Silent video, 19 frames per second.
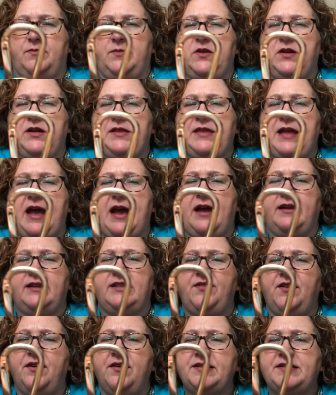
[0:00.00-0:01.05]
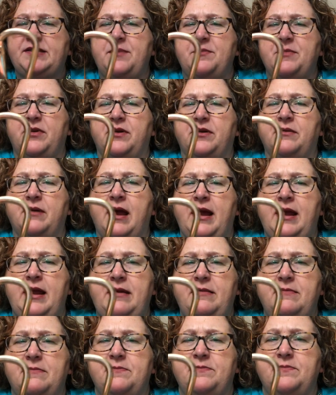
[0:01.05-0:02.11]
look at that, it's very similar,
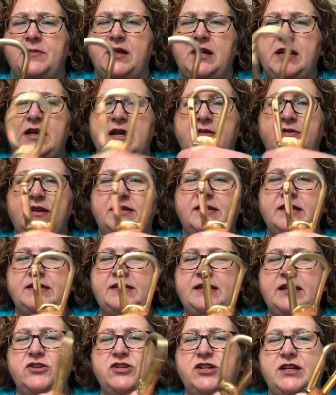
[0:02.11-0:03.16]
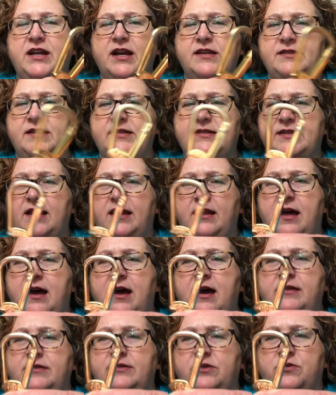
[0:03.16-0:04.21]
right? This is dingy because it's a
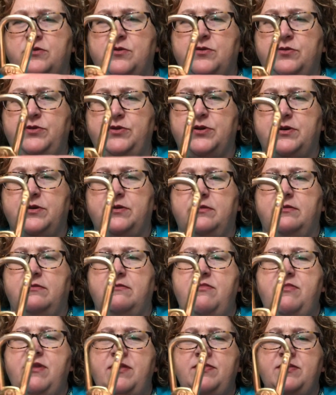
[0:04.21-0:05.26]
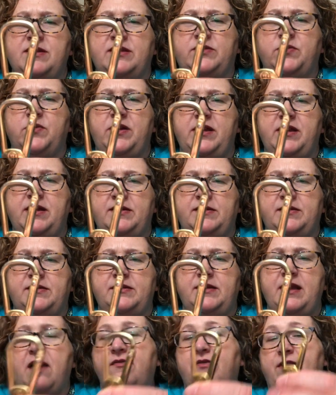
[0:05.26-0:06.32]
lot older than this one
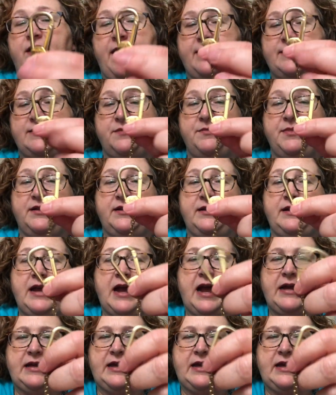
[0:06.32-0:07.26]
is. Now for lastability, I